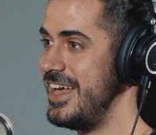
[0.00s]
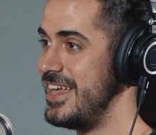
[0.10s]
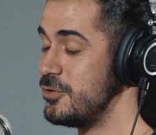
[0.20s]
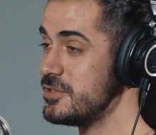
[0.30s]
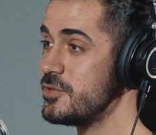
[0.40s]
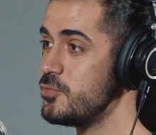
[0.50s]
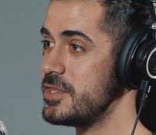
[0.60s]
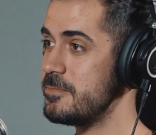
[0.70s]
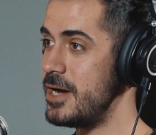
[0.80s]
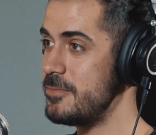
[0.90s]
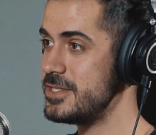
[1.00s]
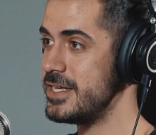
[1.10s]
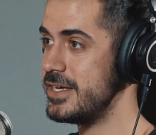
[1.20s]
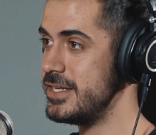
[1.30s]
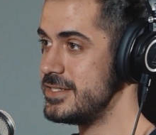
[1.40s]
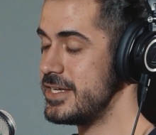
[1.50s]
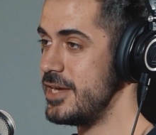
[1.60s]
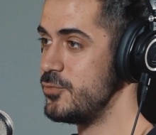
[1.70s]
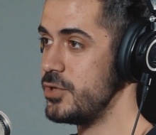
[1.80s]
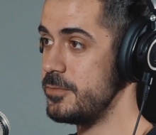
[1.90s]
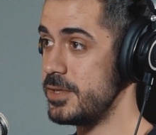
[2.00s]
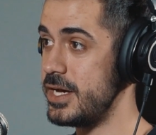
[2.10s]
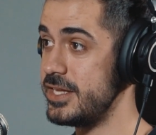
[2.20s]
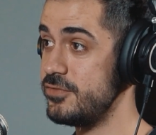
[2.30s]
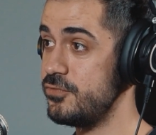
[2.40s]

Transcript: And also with the Puppies and Kitties game, we applied